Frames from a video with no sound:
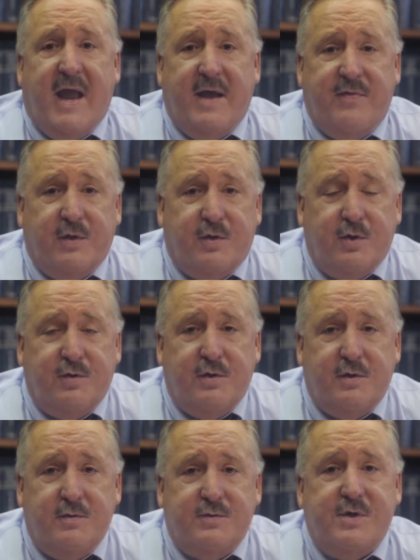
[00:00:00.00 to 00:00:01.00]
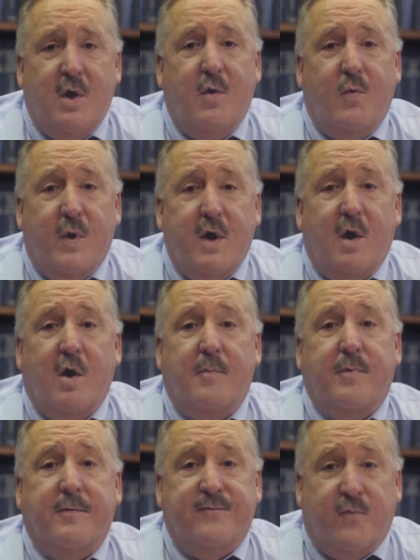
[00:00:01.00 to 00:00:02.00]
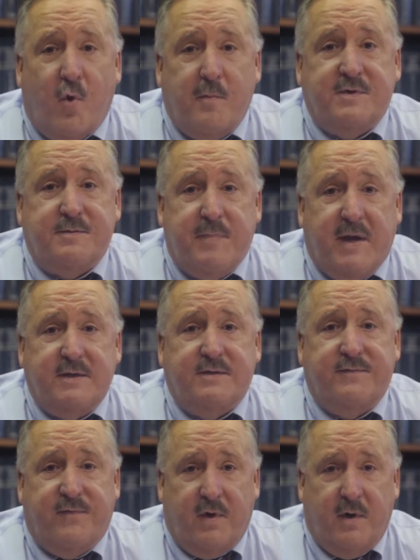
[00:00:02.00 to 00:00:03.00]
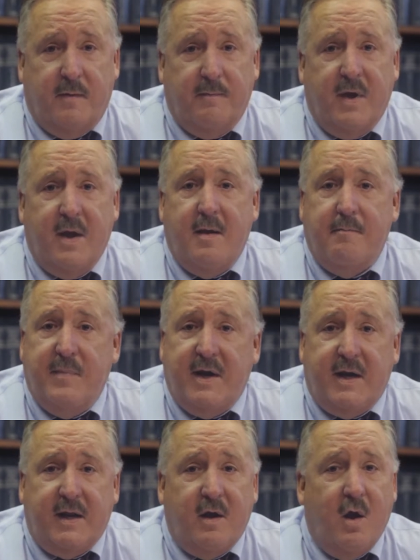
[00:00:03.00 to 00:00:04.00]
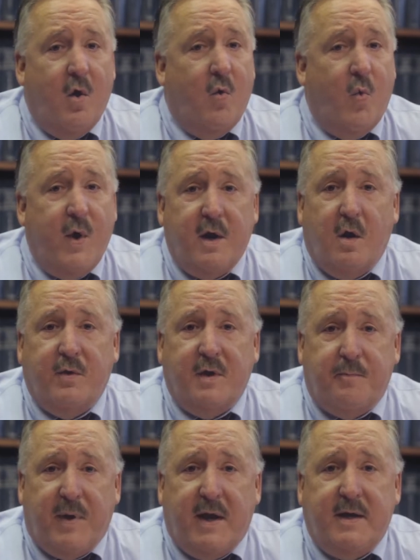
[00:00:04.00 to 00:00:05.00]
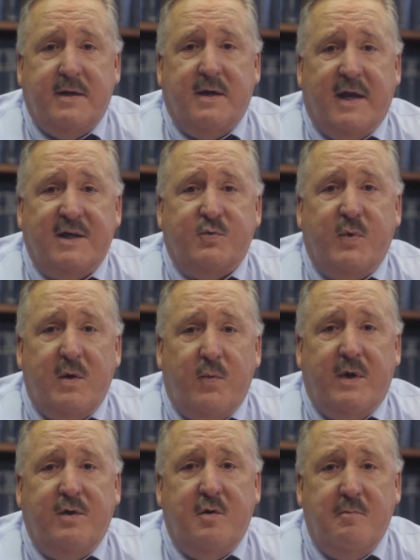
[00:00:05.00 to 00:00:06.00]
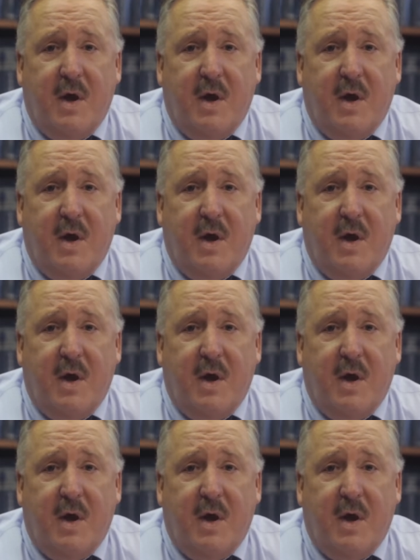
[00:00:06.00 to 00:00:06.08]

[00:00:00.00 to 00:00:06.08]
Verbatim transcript: And the good news, we are a performance-based firm, meaning we don't get paid unless we win you